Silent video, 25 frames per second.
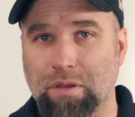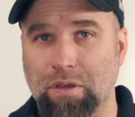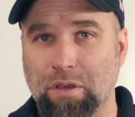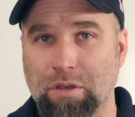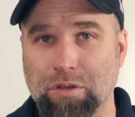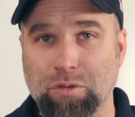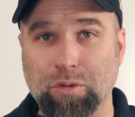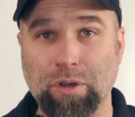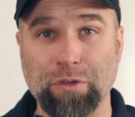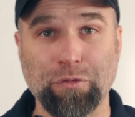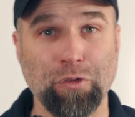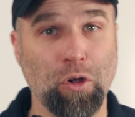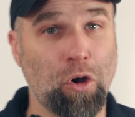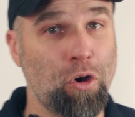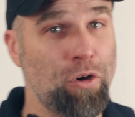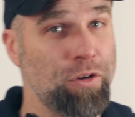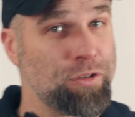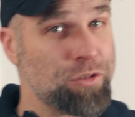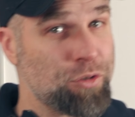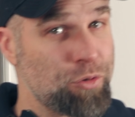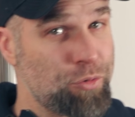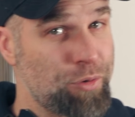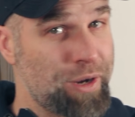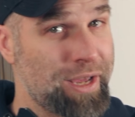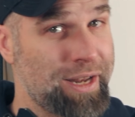So if you
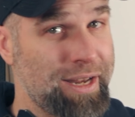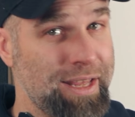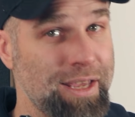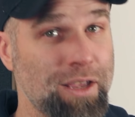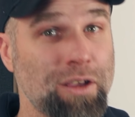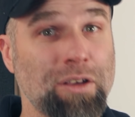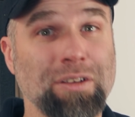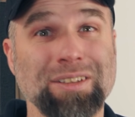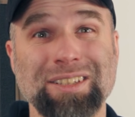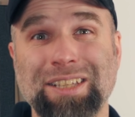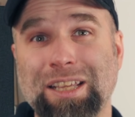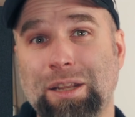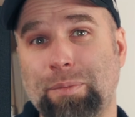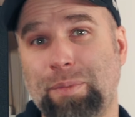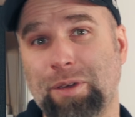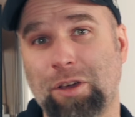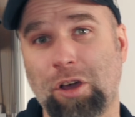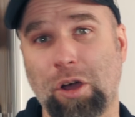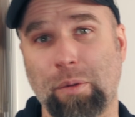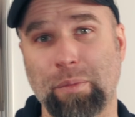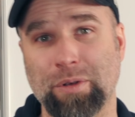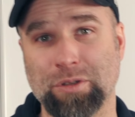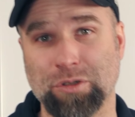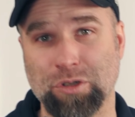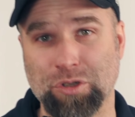aren't already, consider
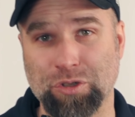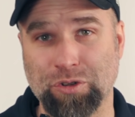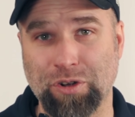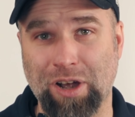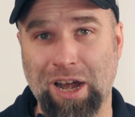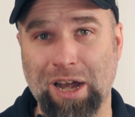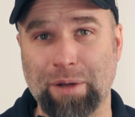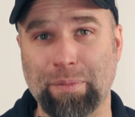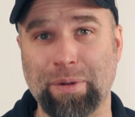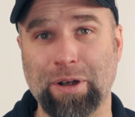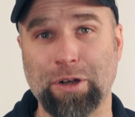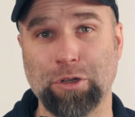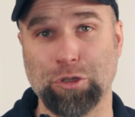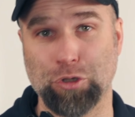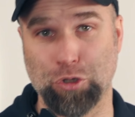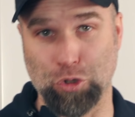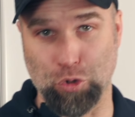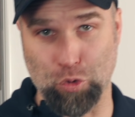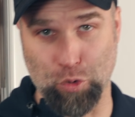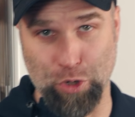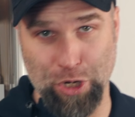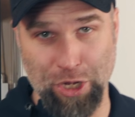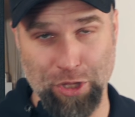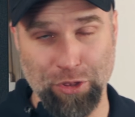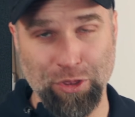becoming a subscriber,
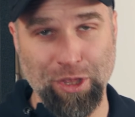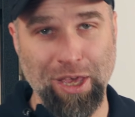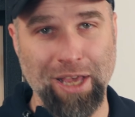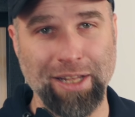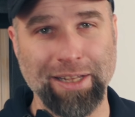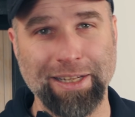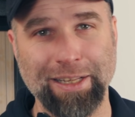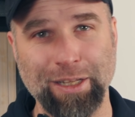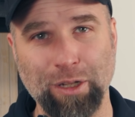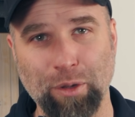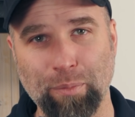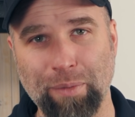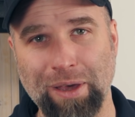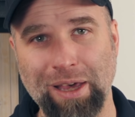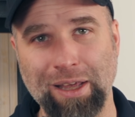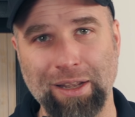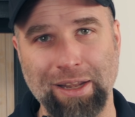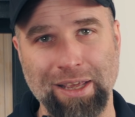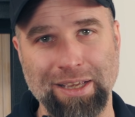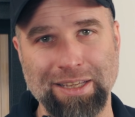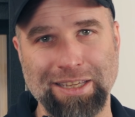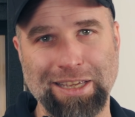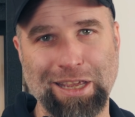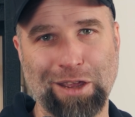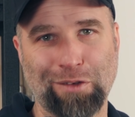do hit that little bell
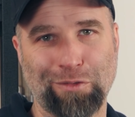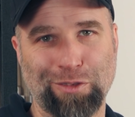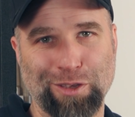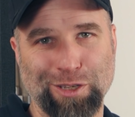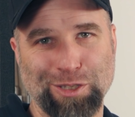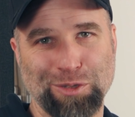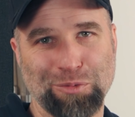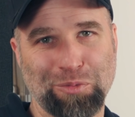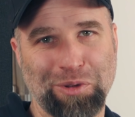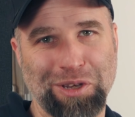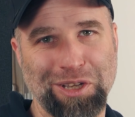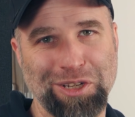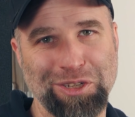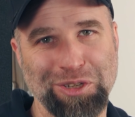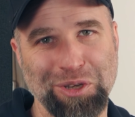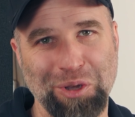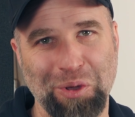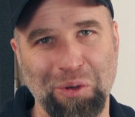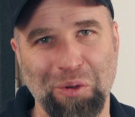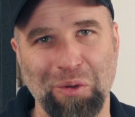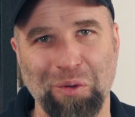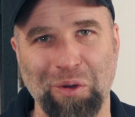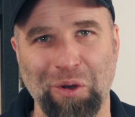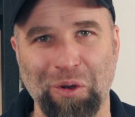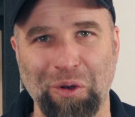and give this
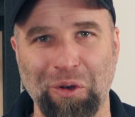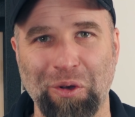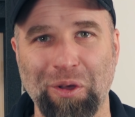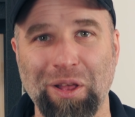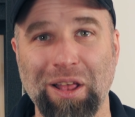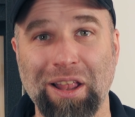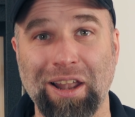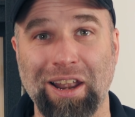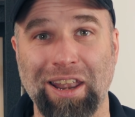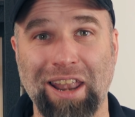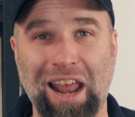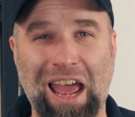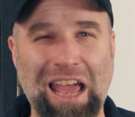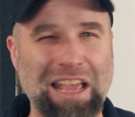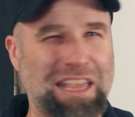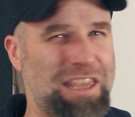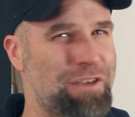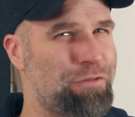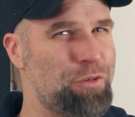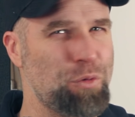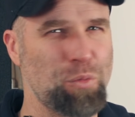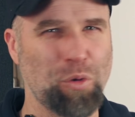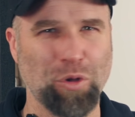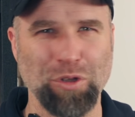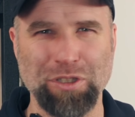video a like
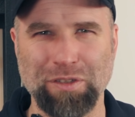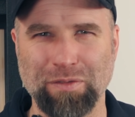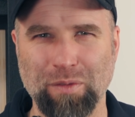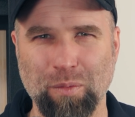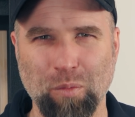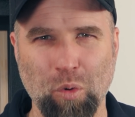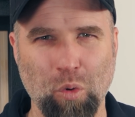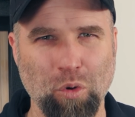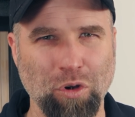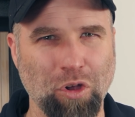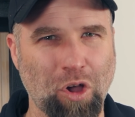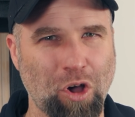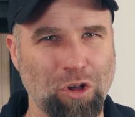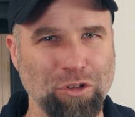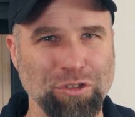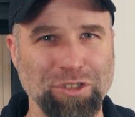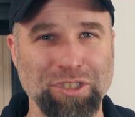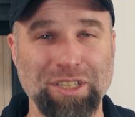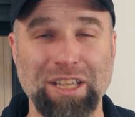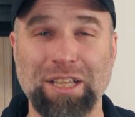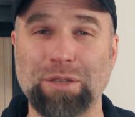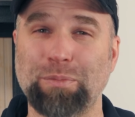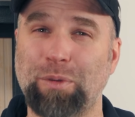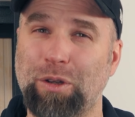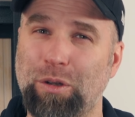if you want even more
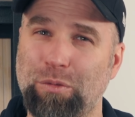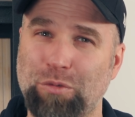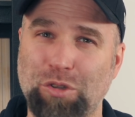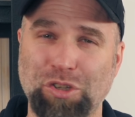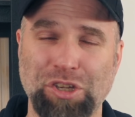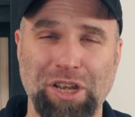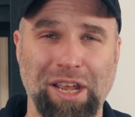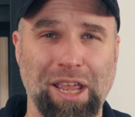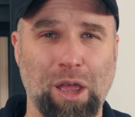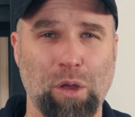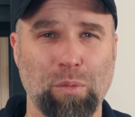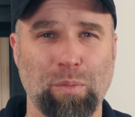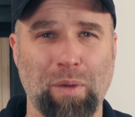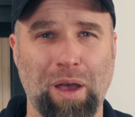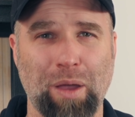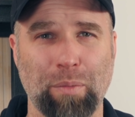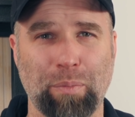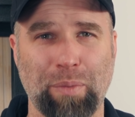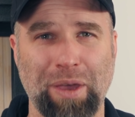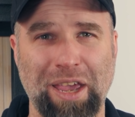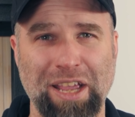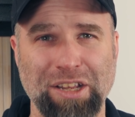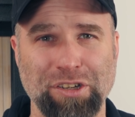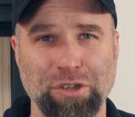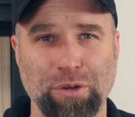content. But don't check out my
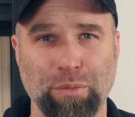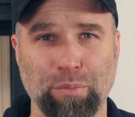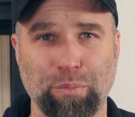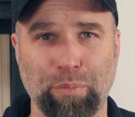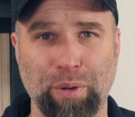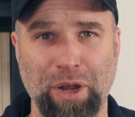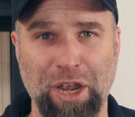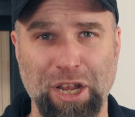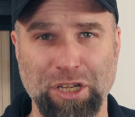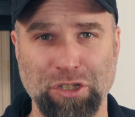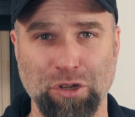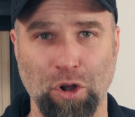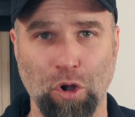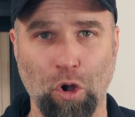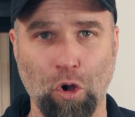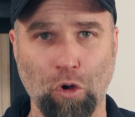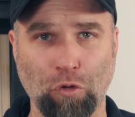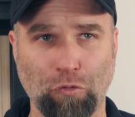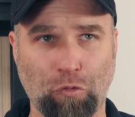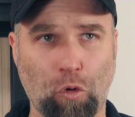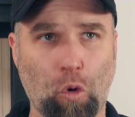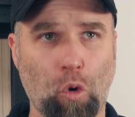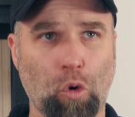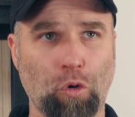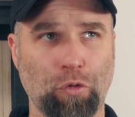Patreon page
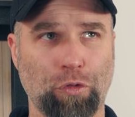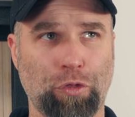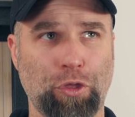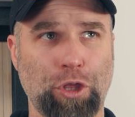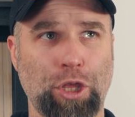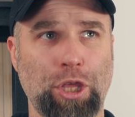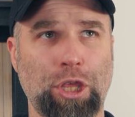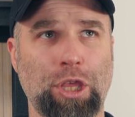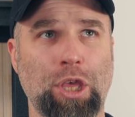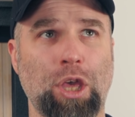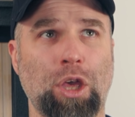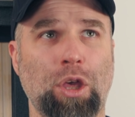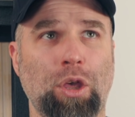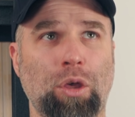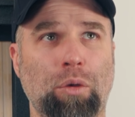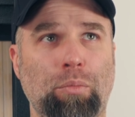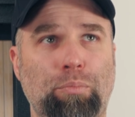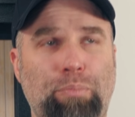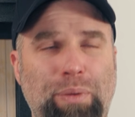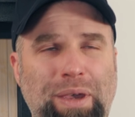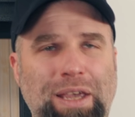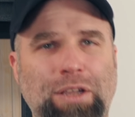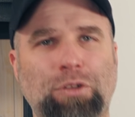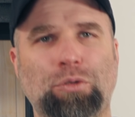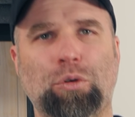for the
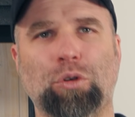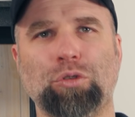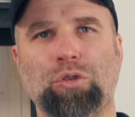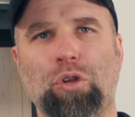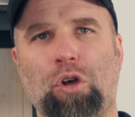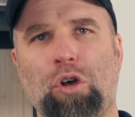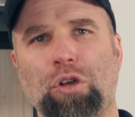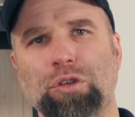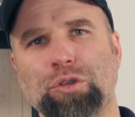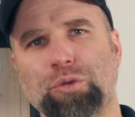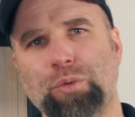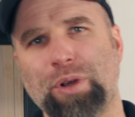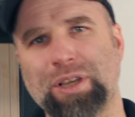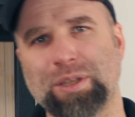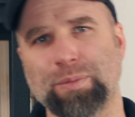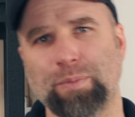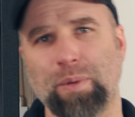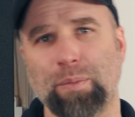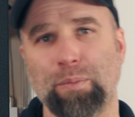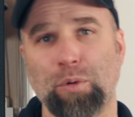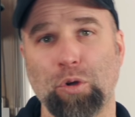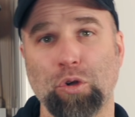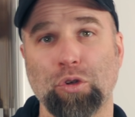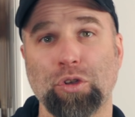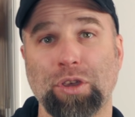big Doctor Hans recipe
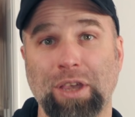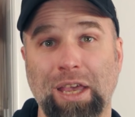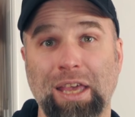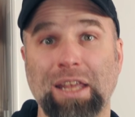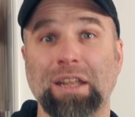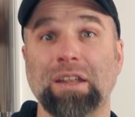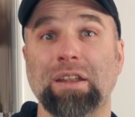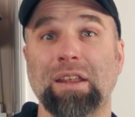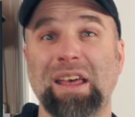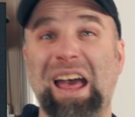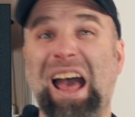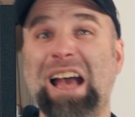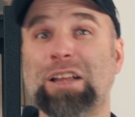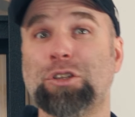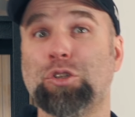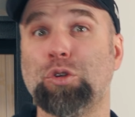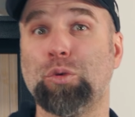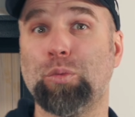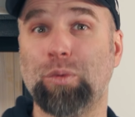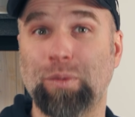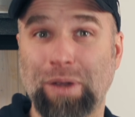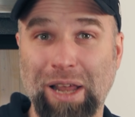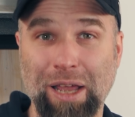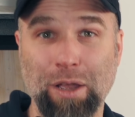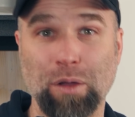book, and I
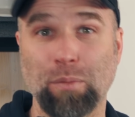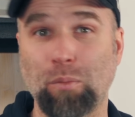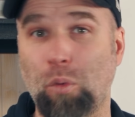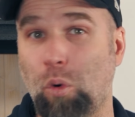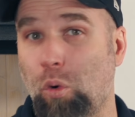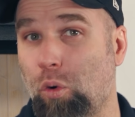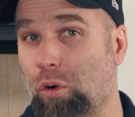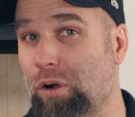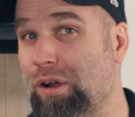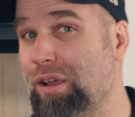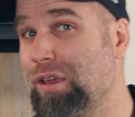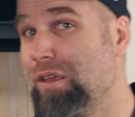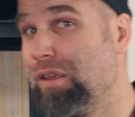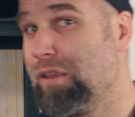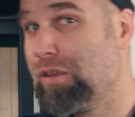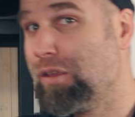do like more